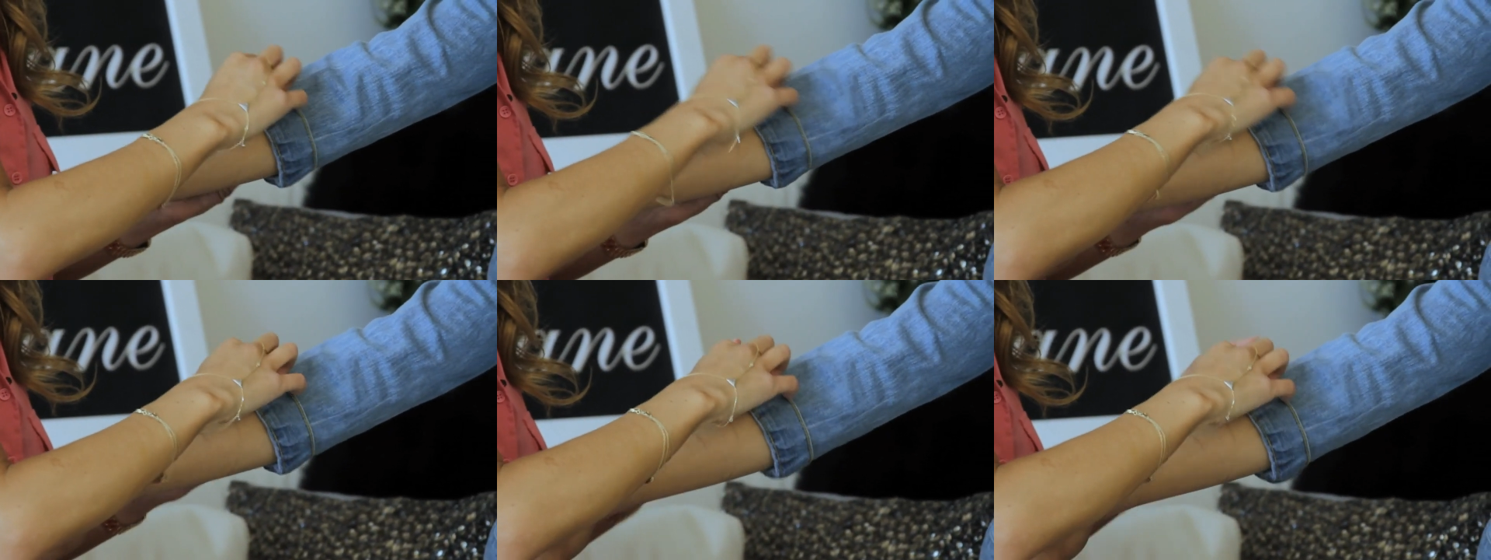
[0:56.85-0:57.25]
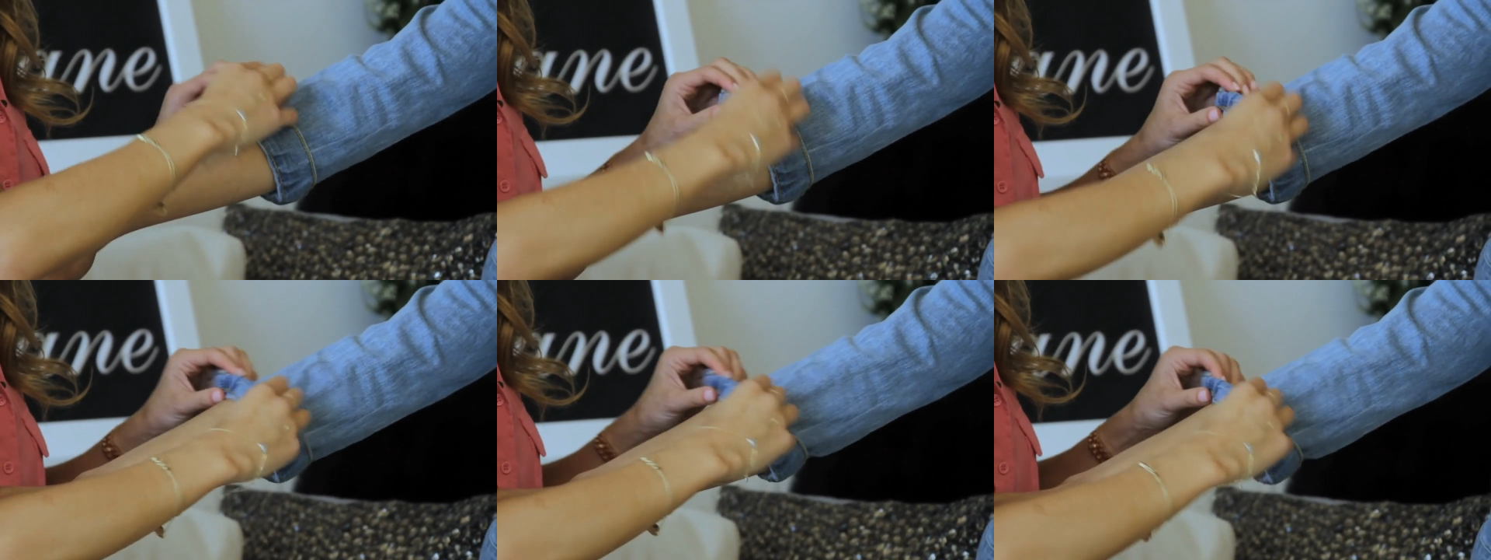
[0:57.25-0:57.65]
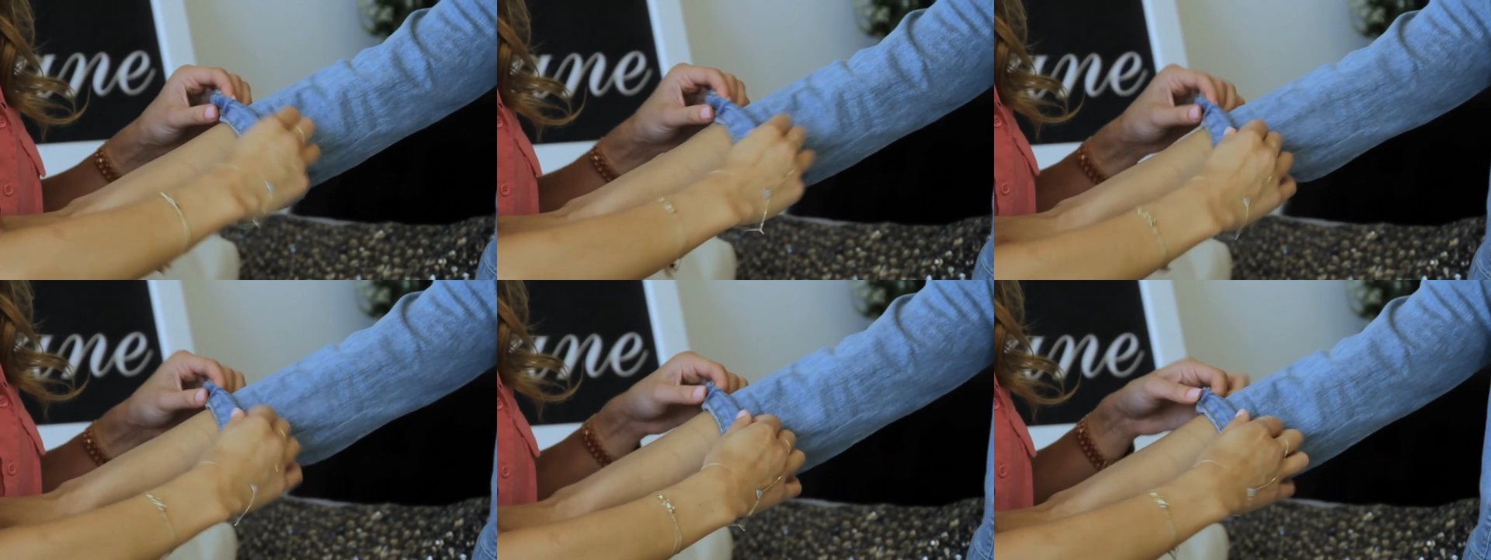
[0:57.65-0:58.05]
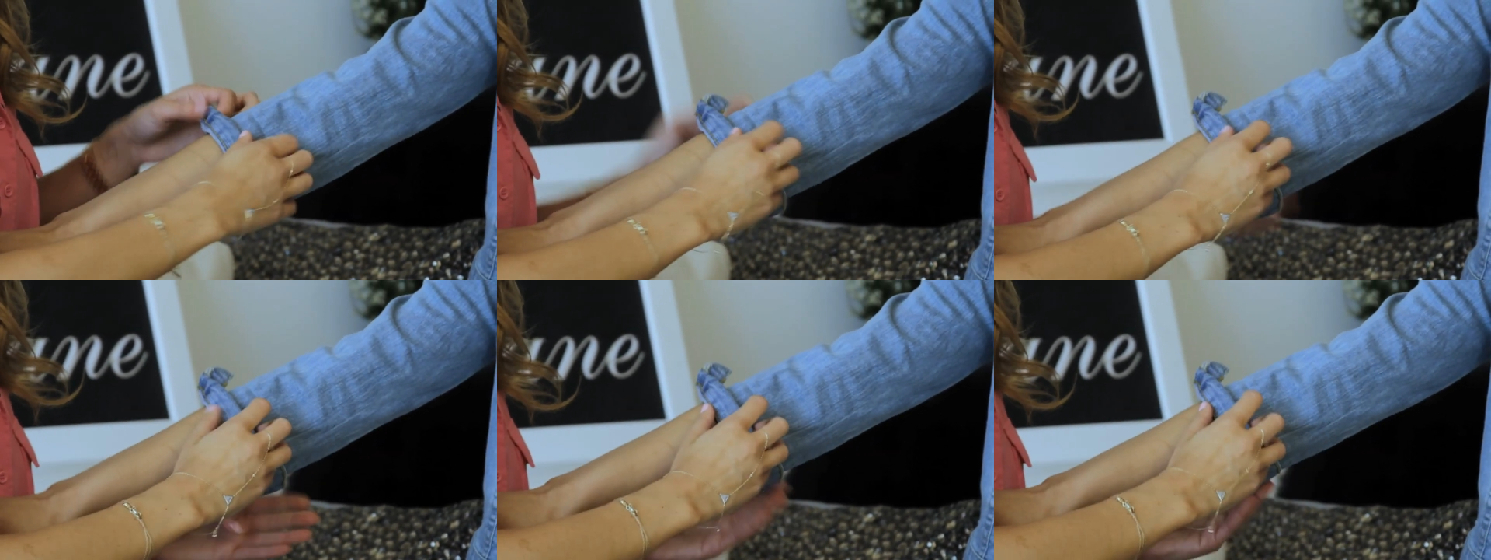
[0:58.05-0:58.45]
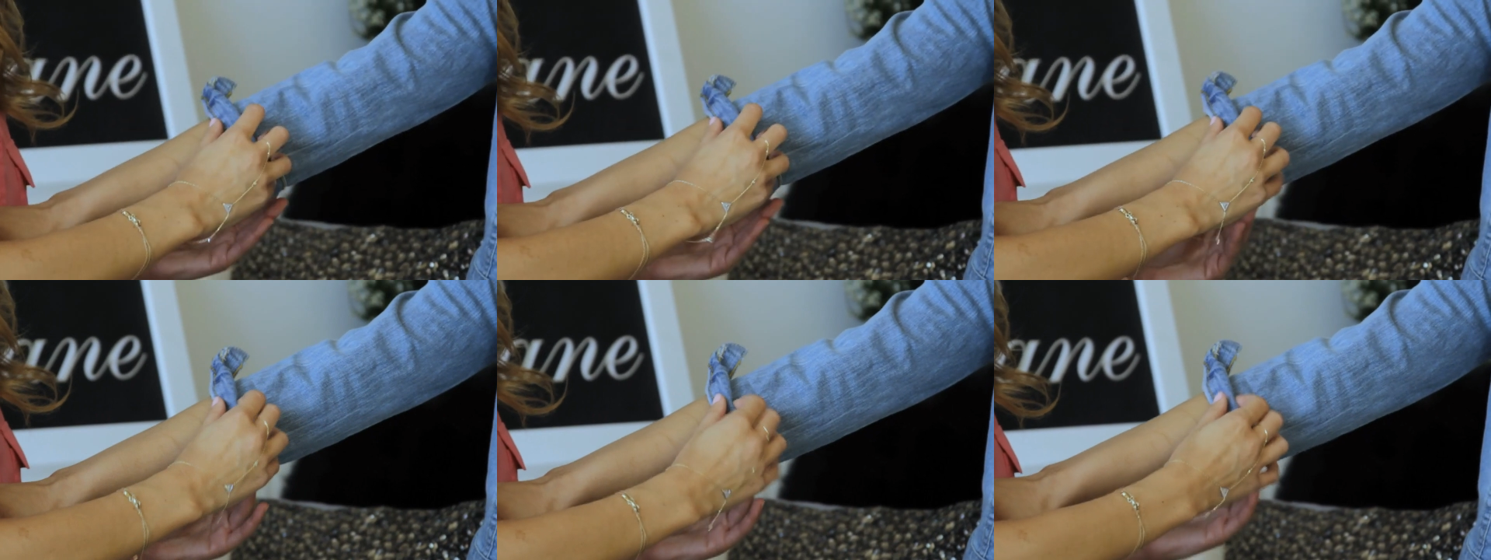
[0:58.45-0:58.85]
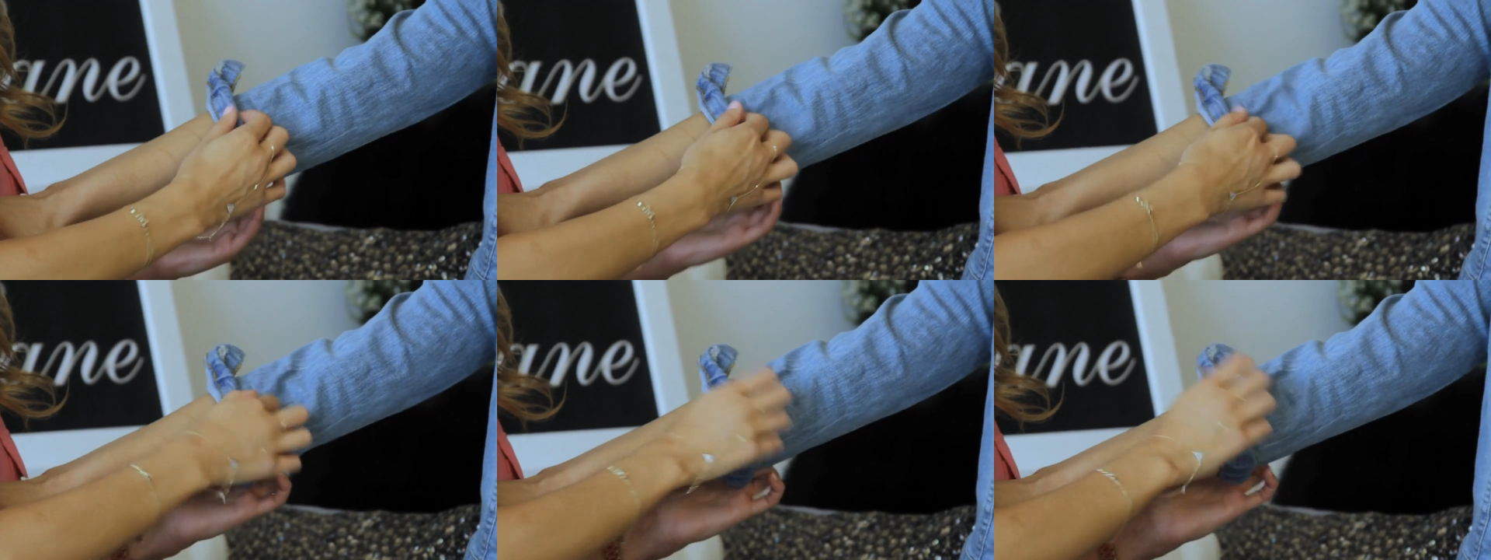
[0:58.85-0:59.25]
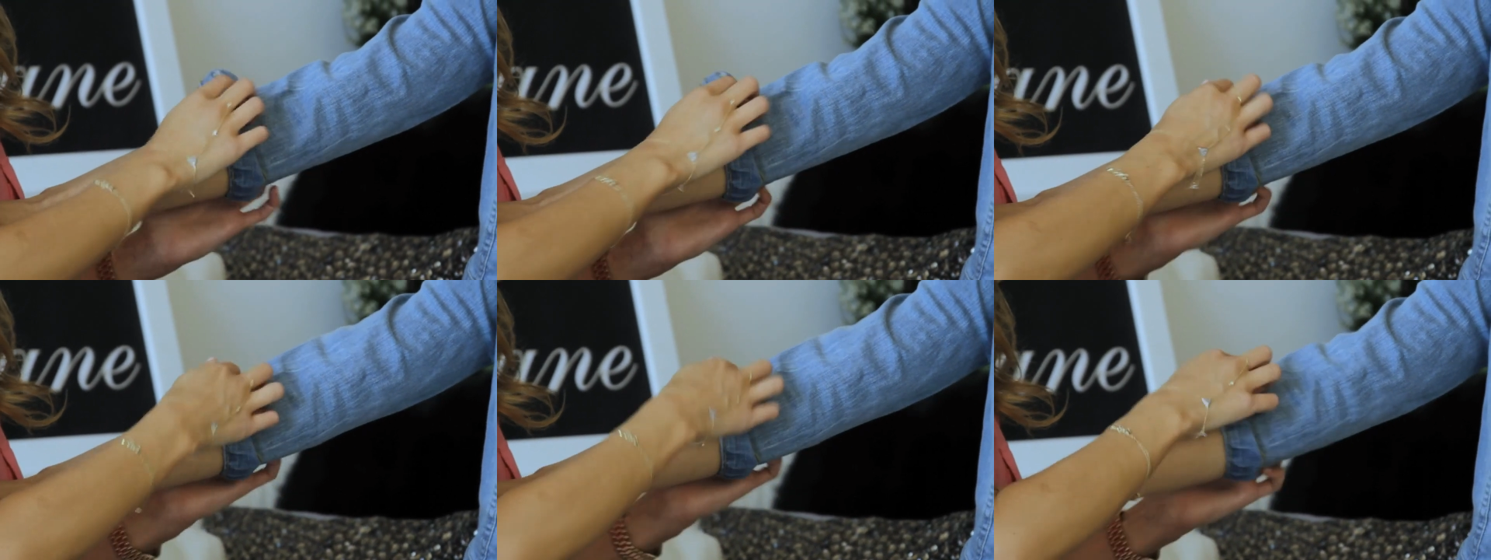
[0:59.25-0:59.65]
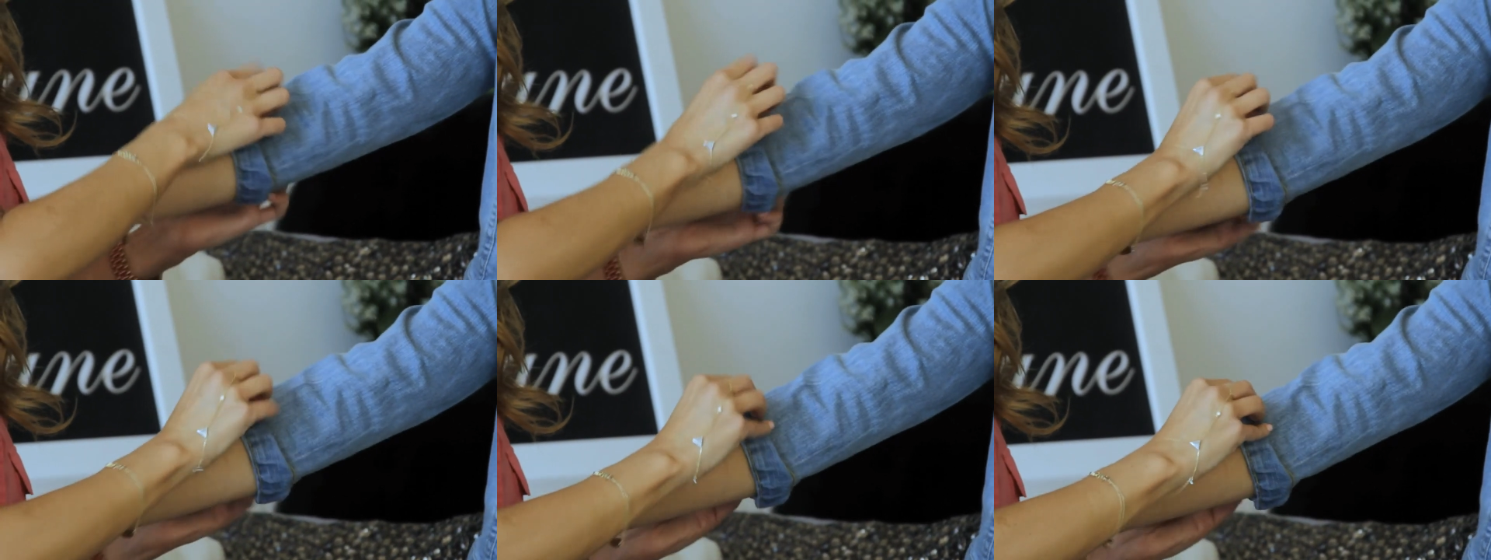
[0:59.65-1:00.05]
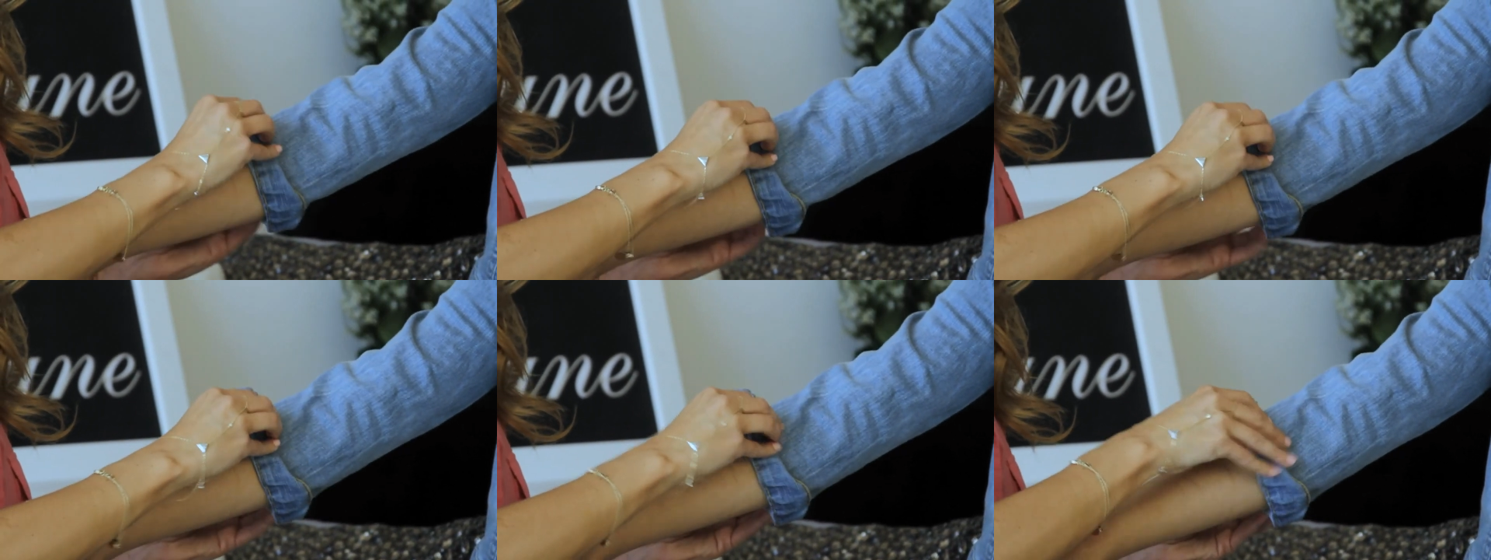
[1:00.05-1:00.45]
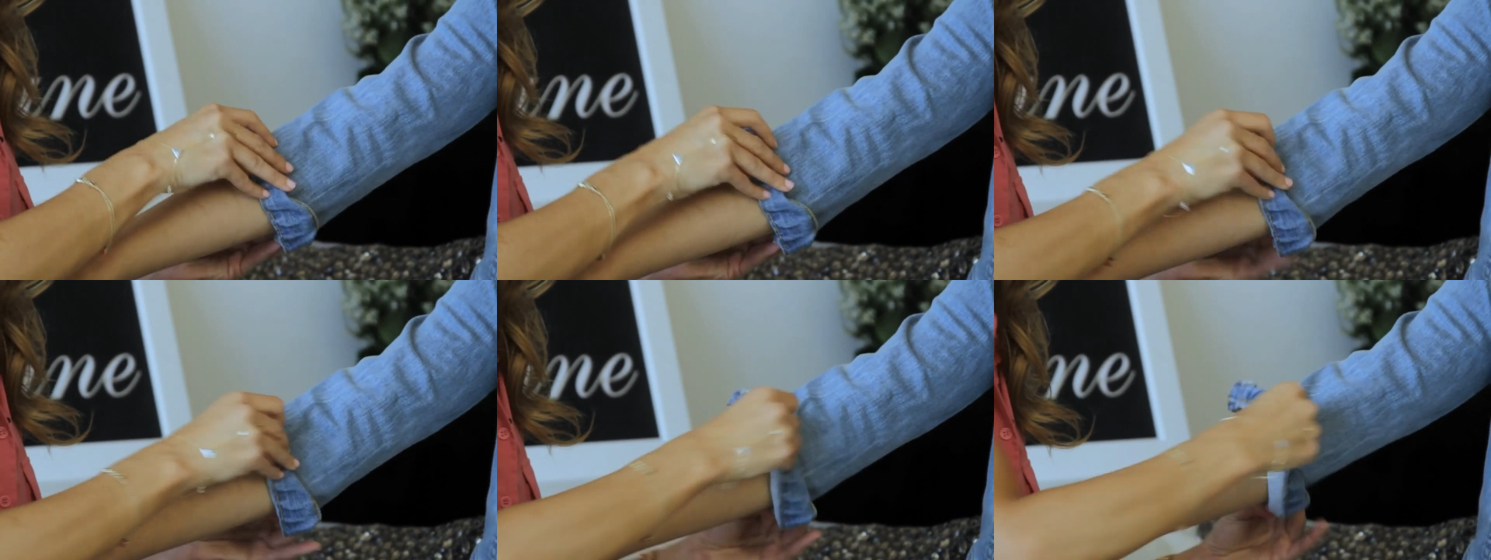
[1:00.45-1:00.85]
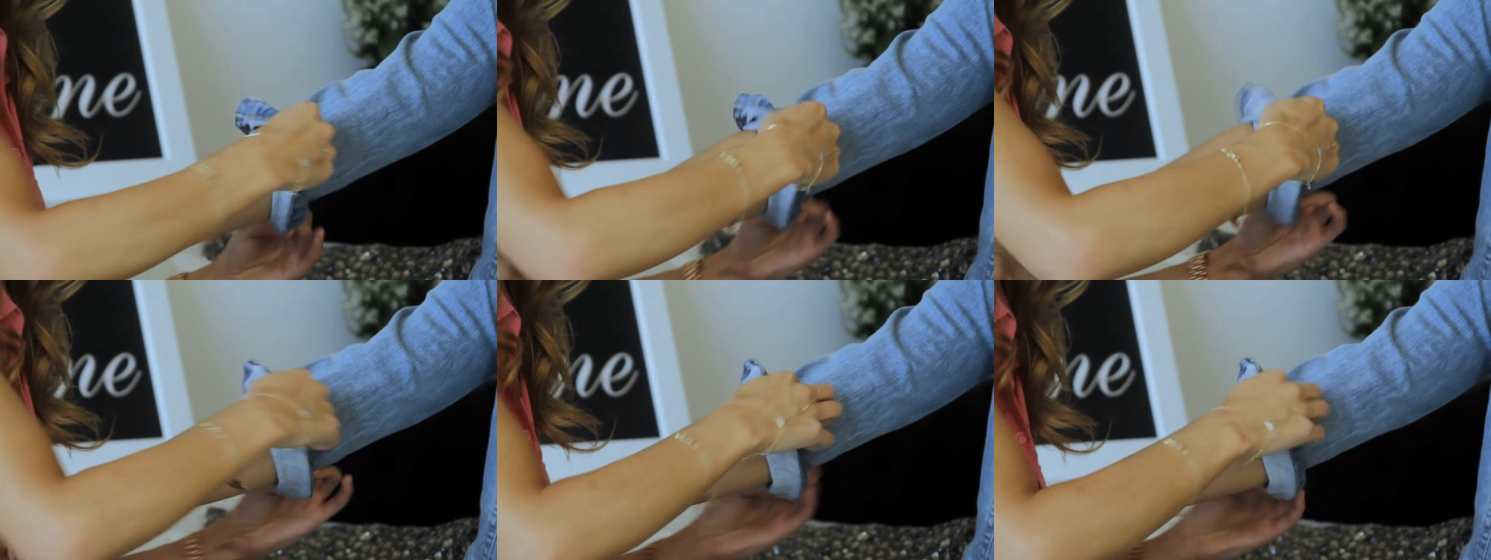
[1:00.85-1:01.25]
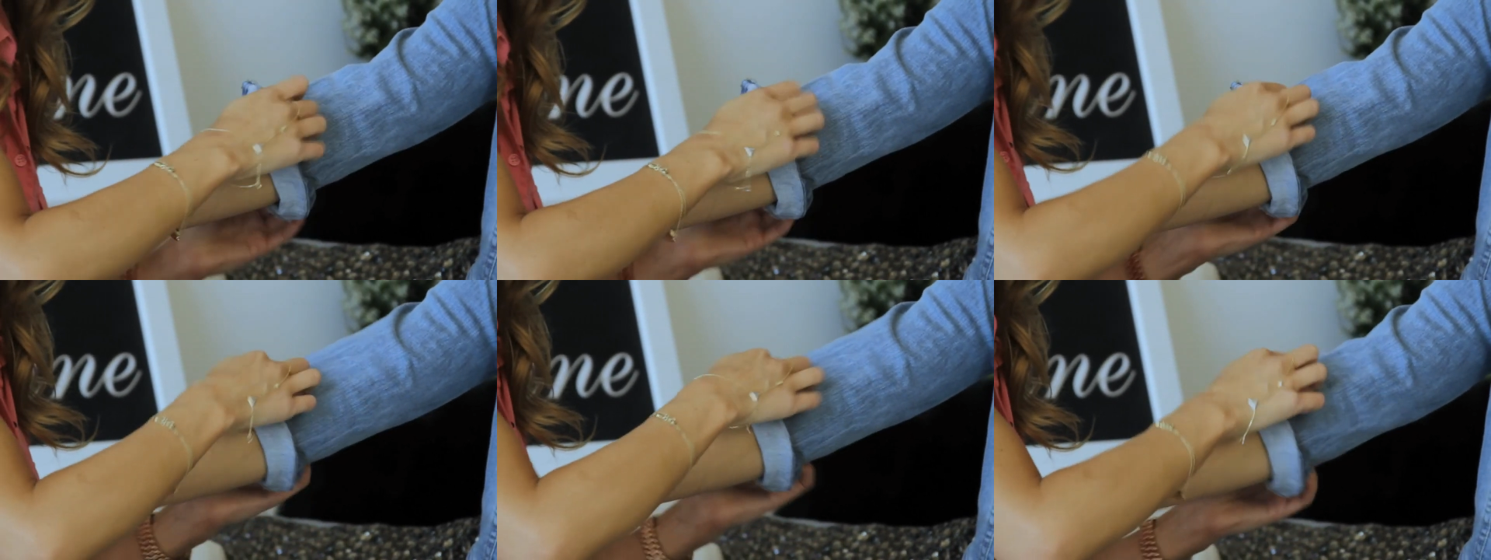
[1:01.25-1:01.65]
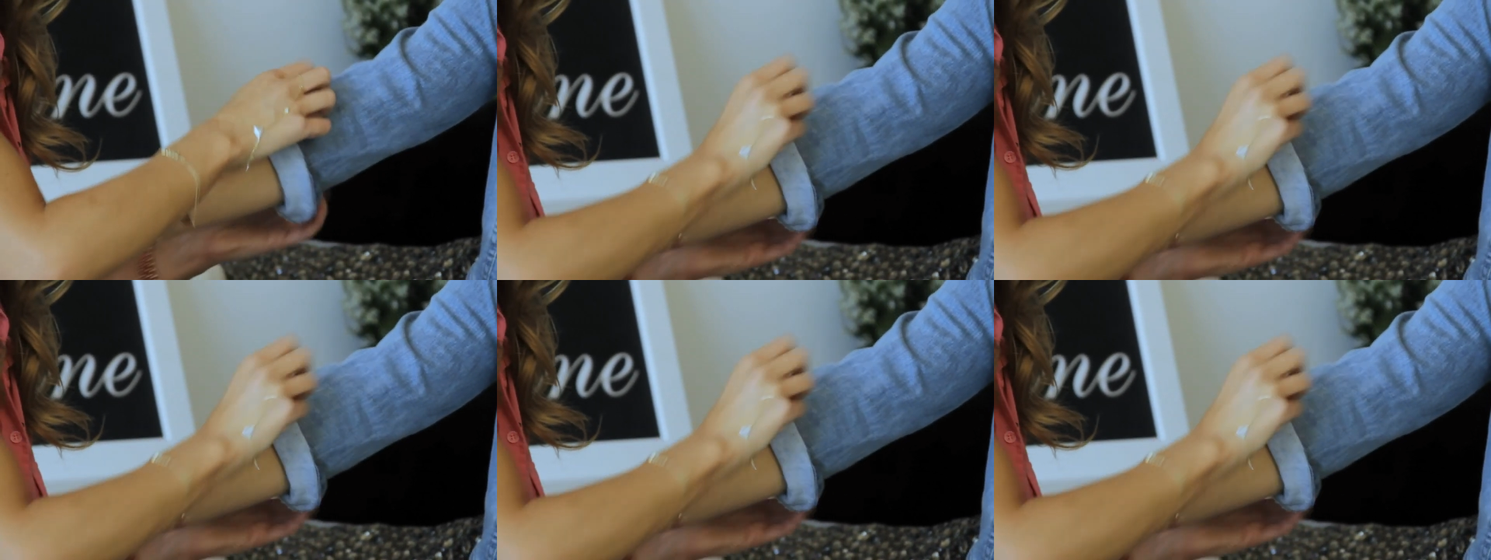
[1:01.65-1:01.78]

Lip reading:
[unreadable: no face in view]